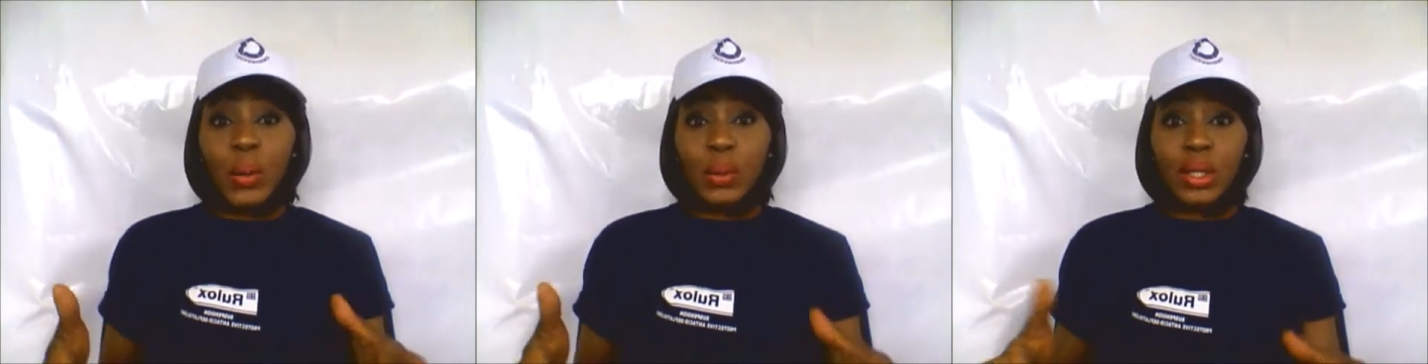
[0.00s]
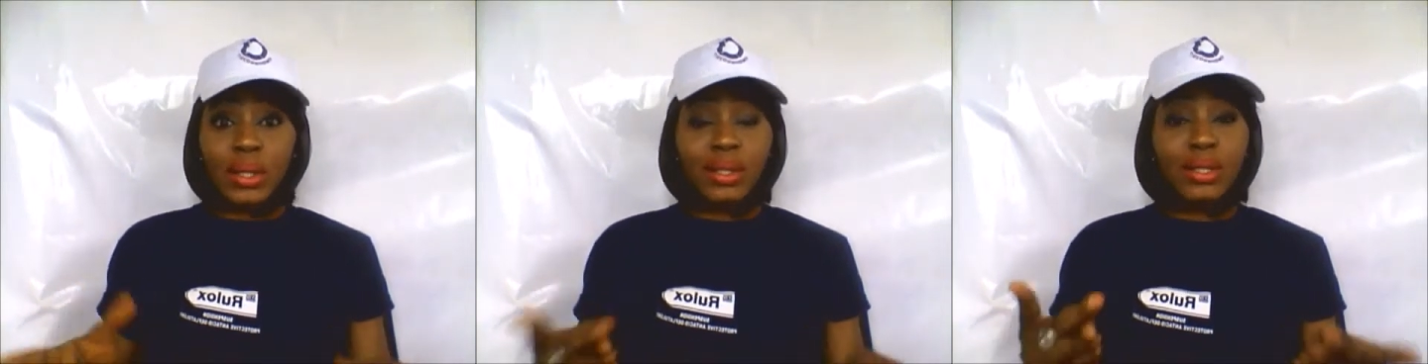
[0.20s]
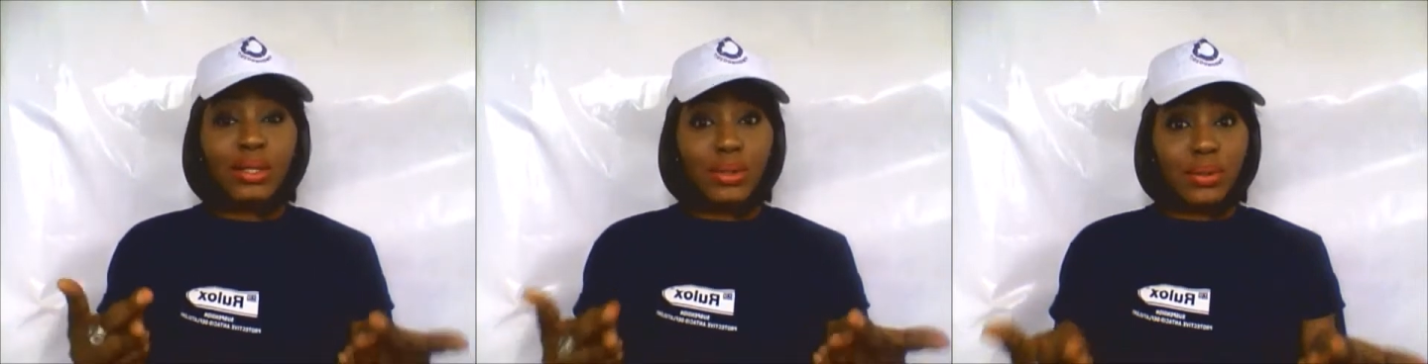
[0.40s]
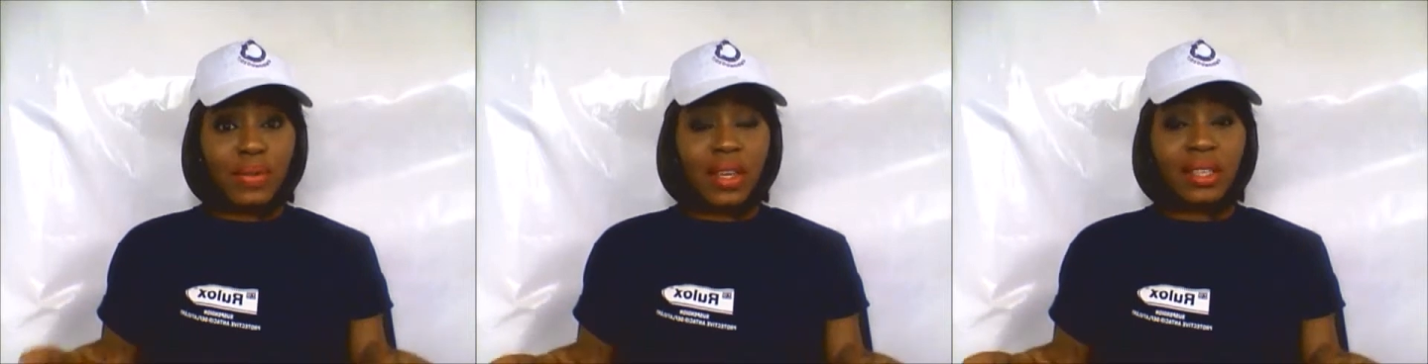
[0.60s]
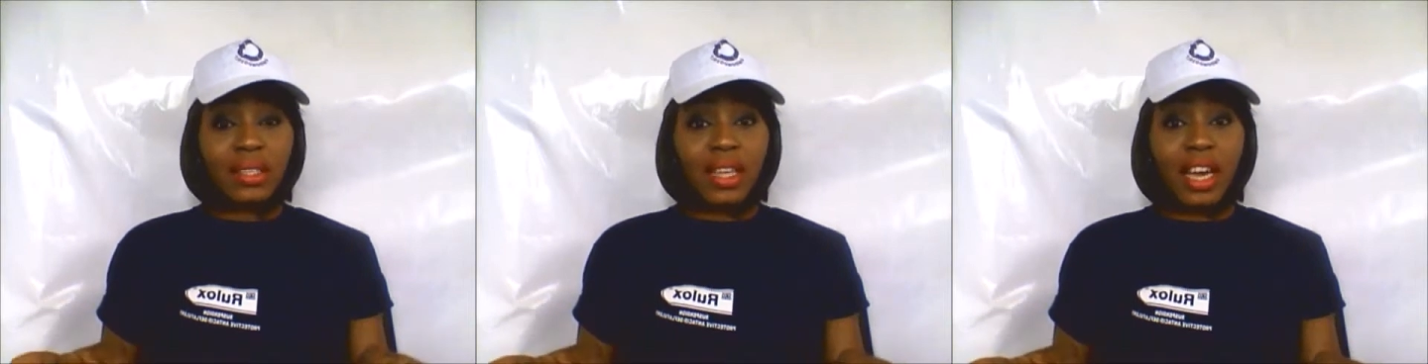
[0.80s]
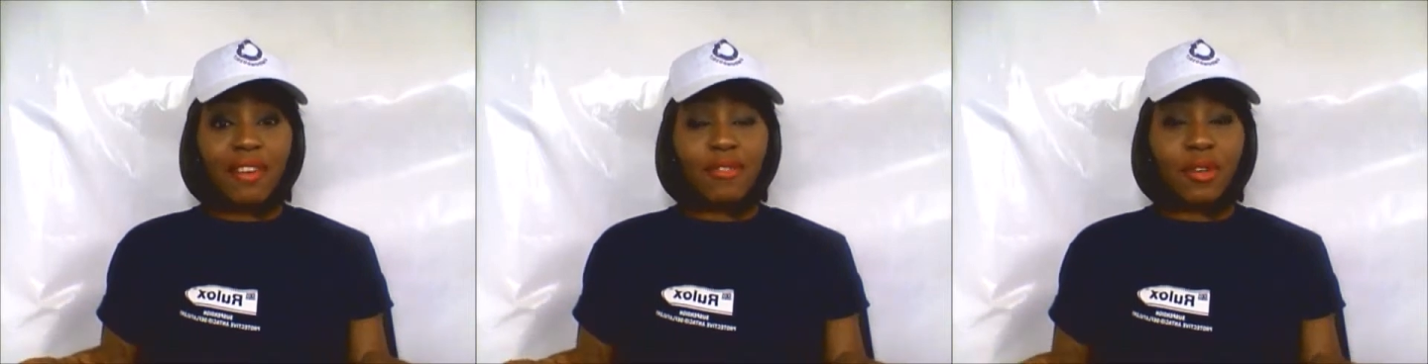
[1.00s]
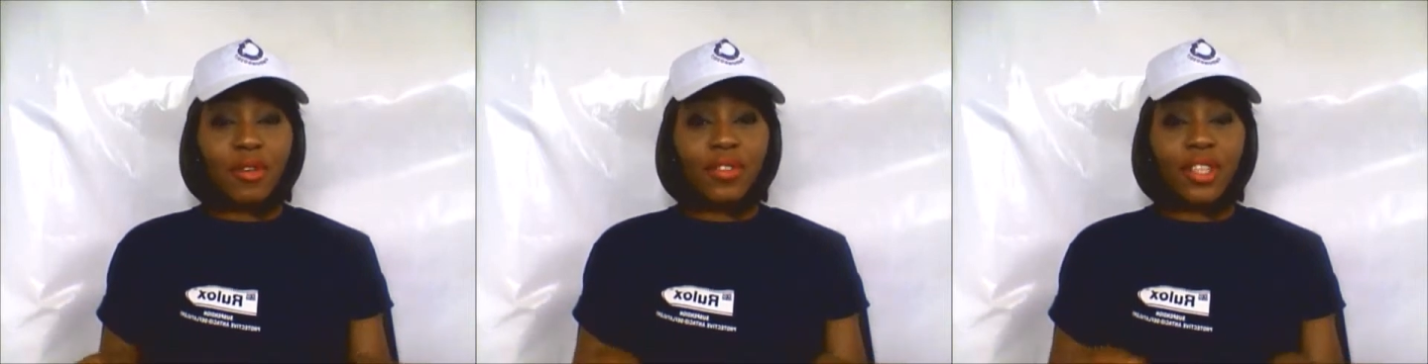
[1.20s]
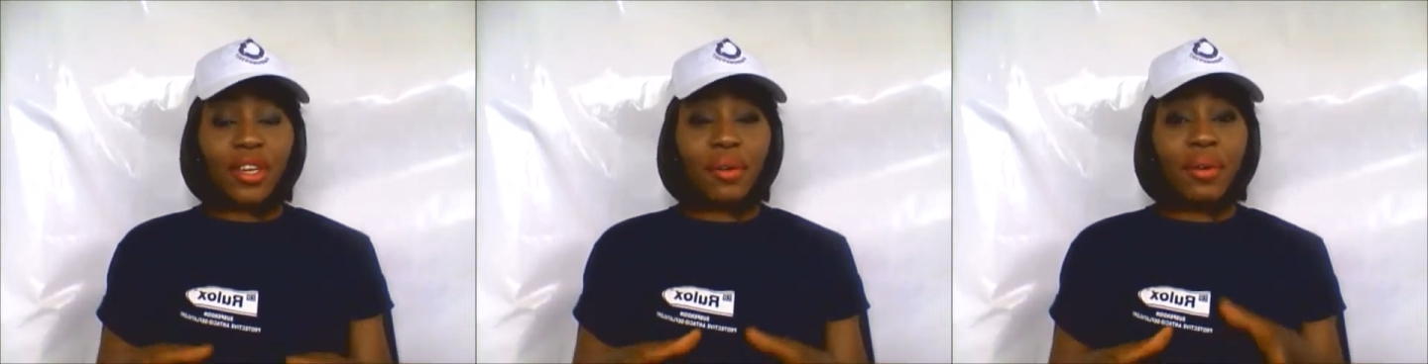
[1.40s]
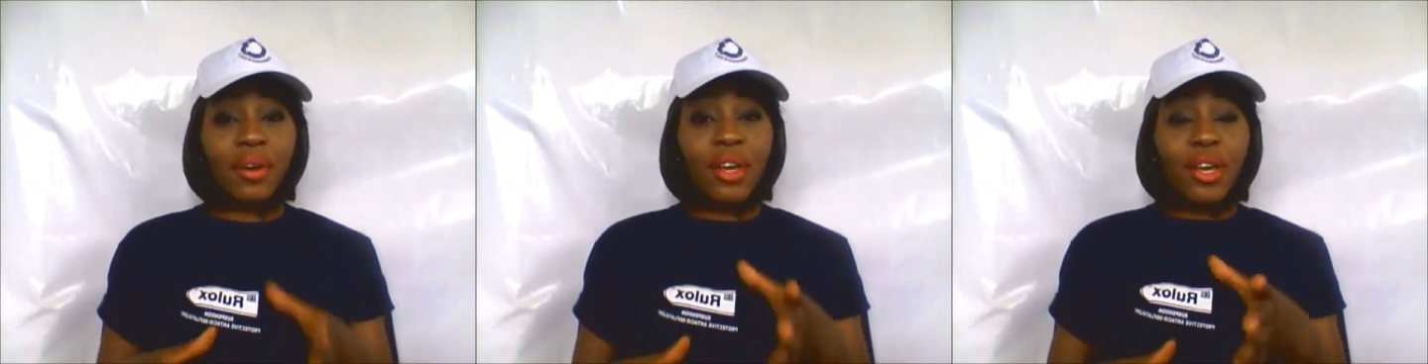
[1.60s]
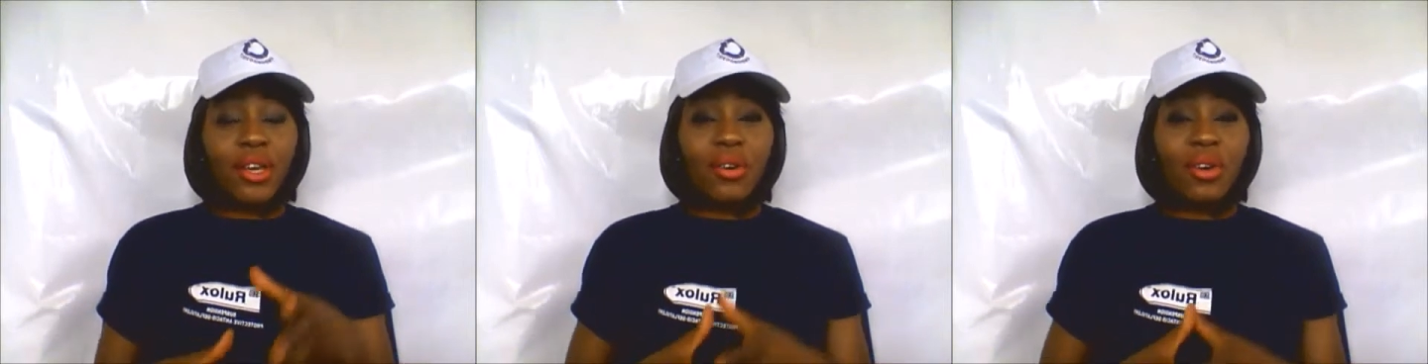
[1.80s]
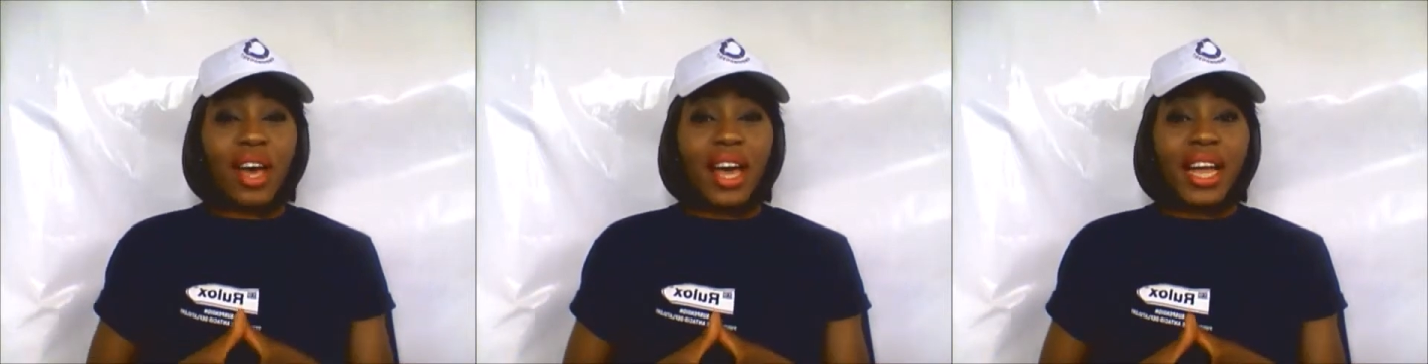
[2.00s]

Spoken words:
Well, 2 things are involved here. You